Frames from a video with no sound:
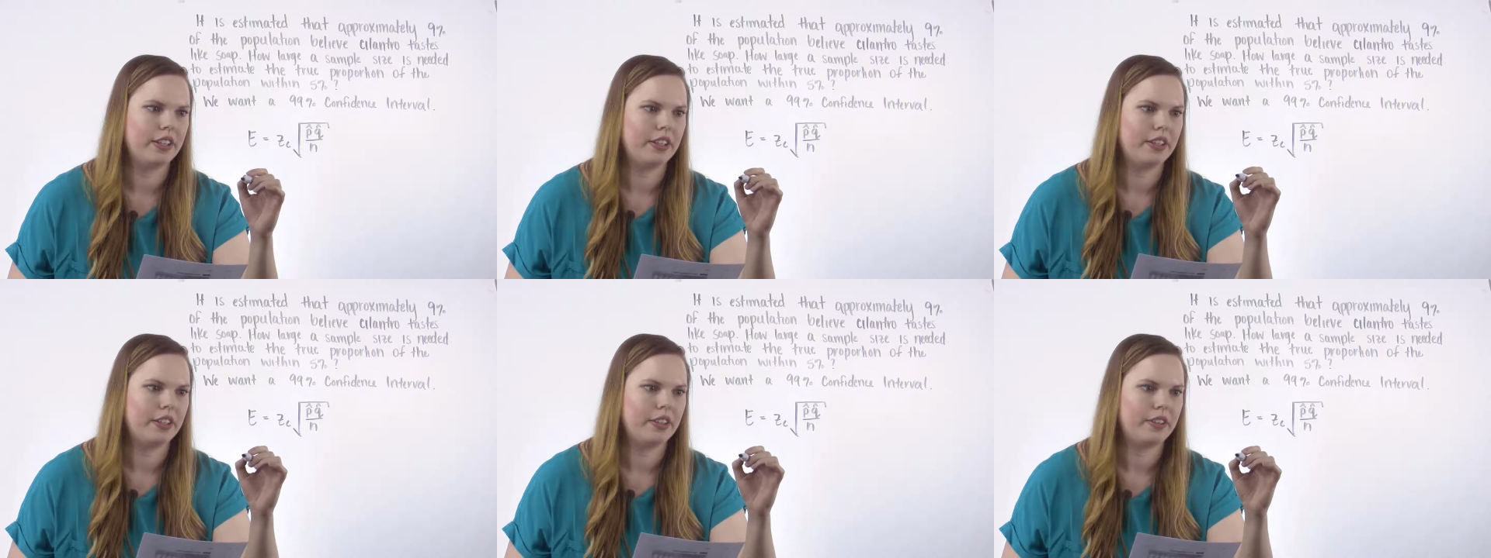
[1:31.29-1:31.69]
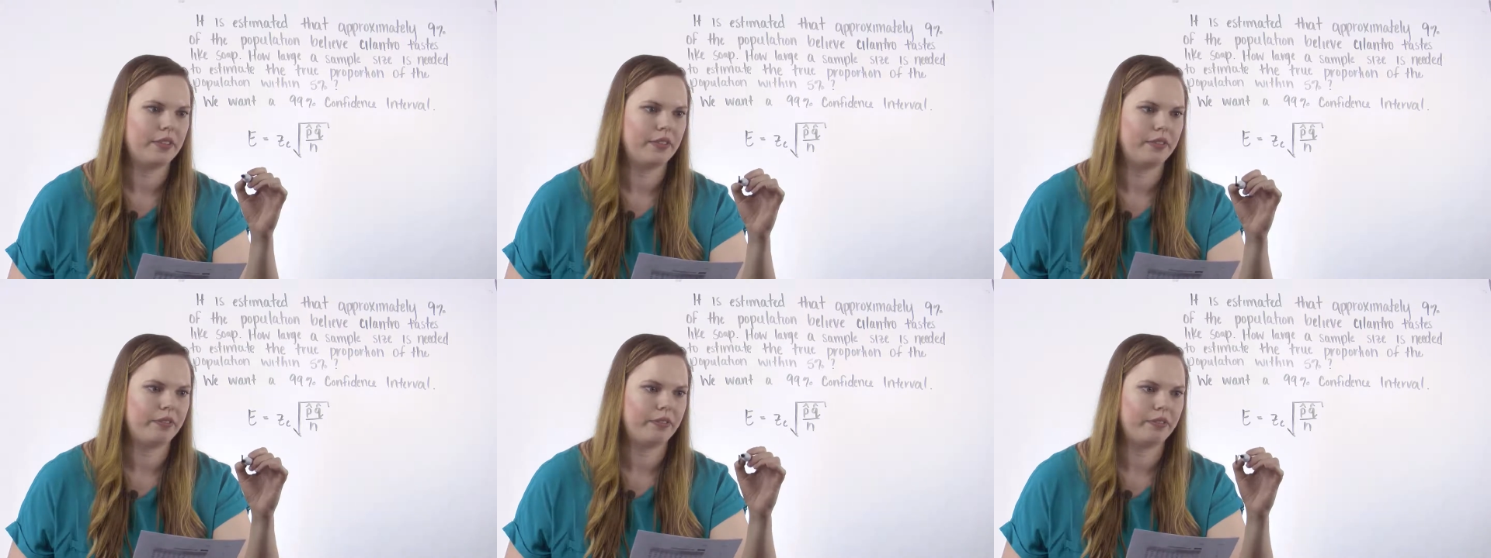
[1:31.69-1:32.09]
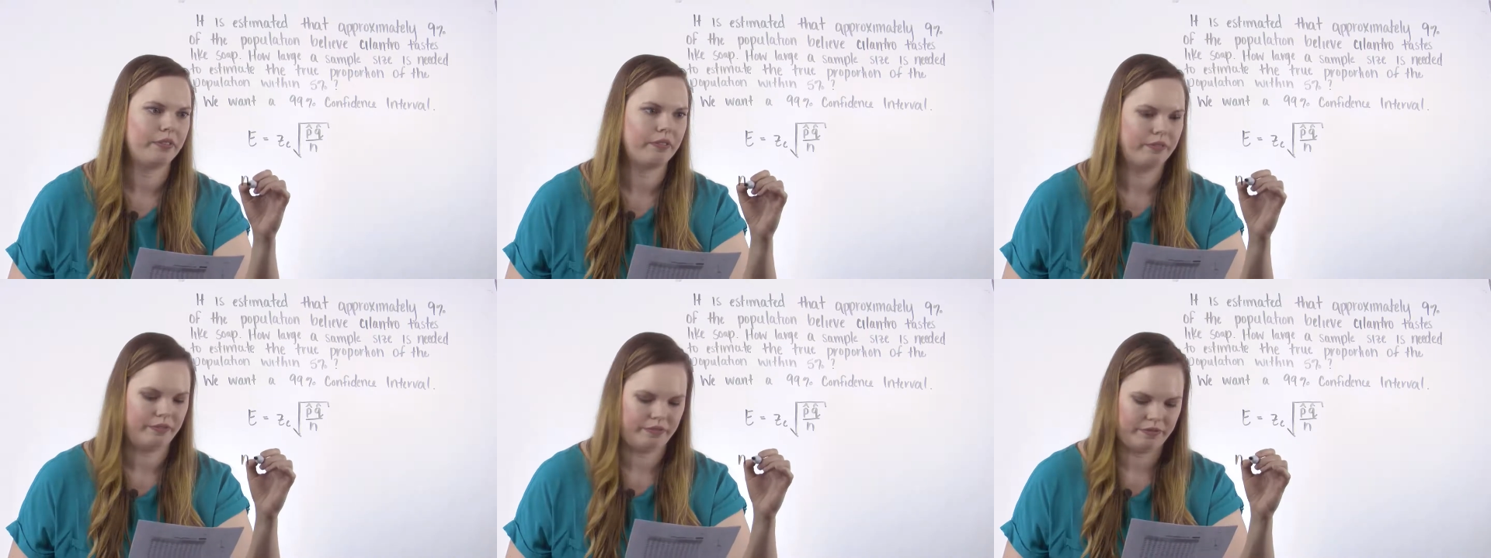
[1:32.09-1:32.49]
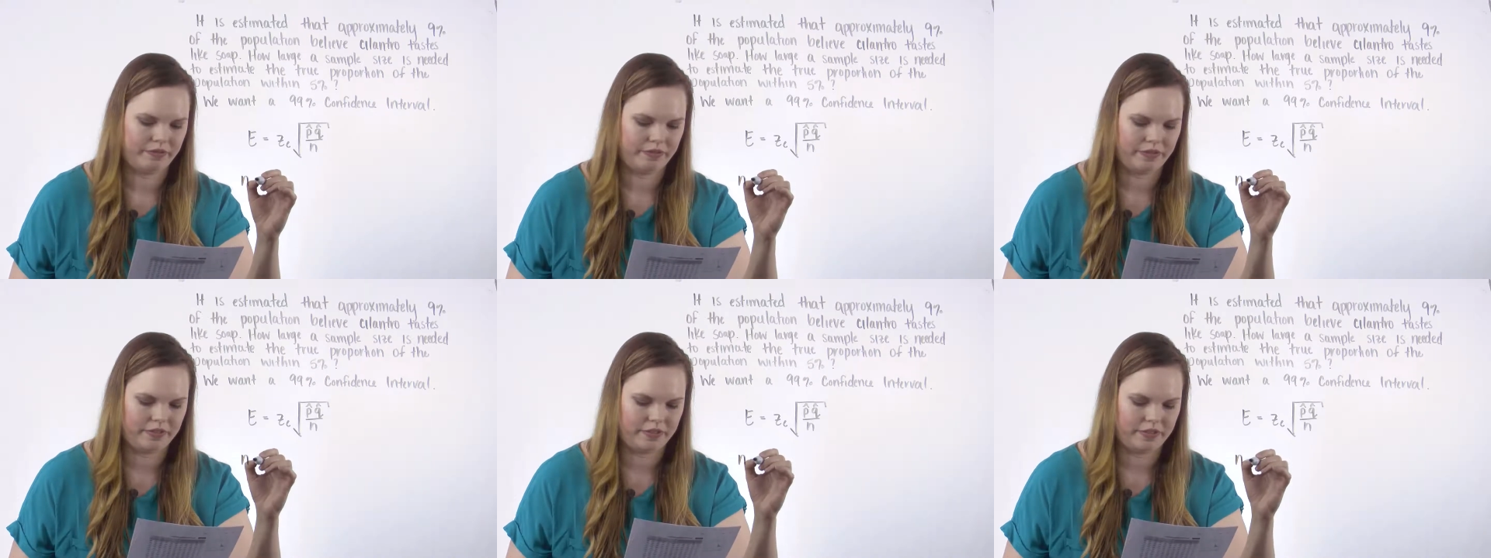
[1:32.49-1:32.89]

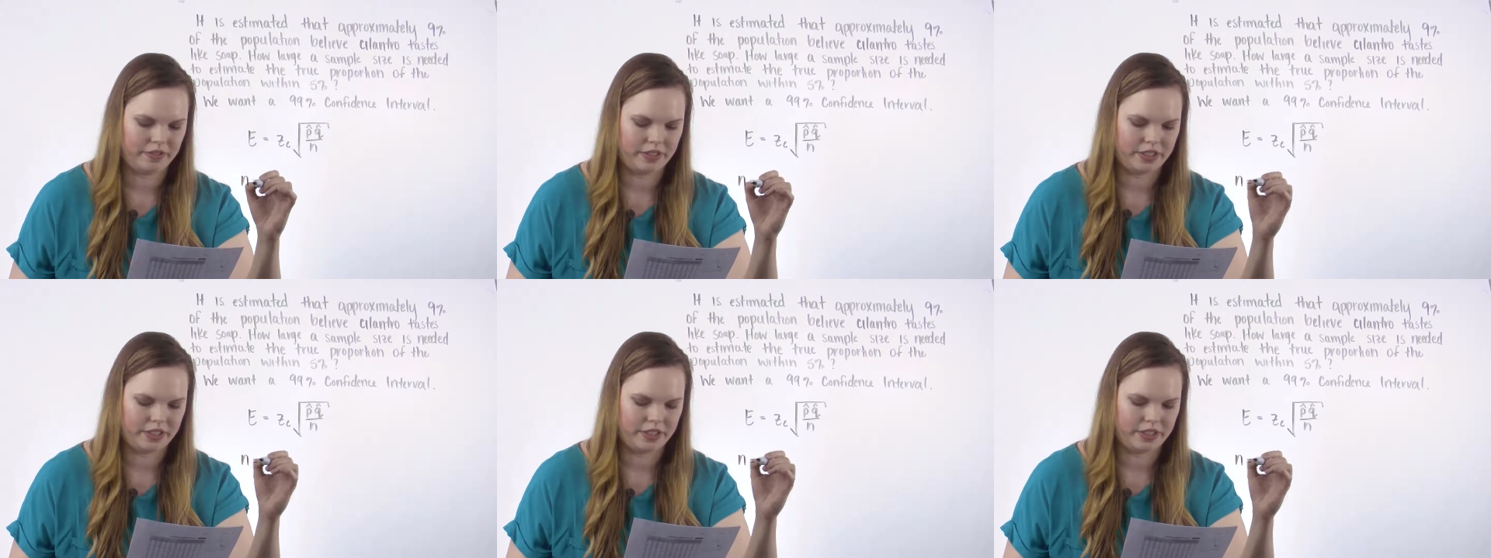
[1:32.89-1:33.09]
Nobody speaks.